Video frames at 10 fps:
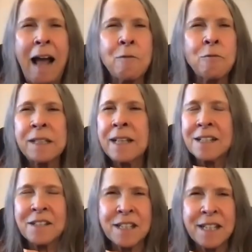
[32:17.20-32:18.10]
I
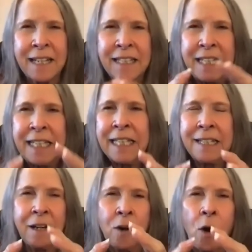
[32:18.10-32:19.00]
realized that I
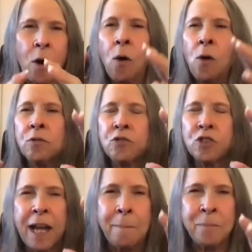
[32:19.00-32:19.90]
needed a whole
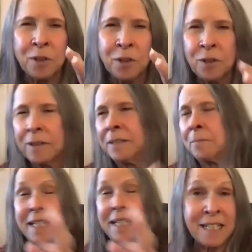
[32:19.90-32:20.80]
chapter in
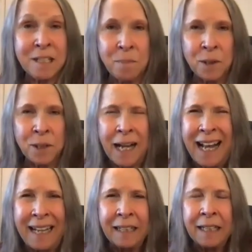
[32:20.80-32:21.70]
my next book
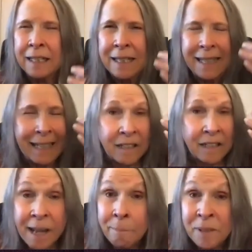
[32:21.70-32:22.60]
on
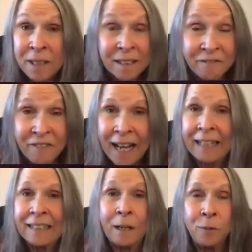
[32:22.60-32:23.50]
accepting the
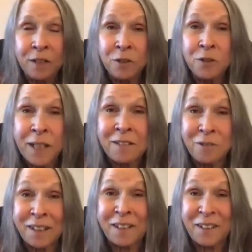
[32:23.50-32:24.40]
fact that we do get
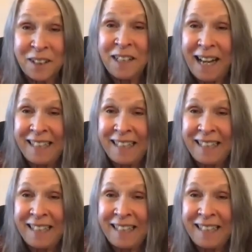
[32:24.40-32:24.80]
triggered.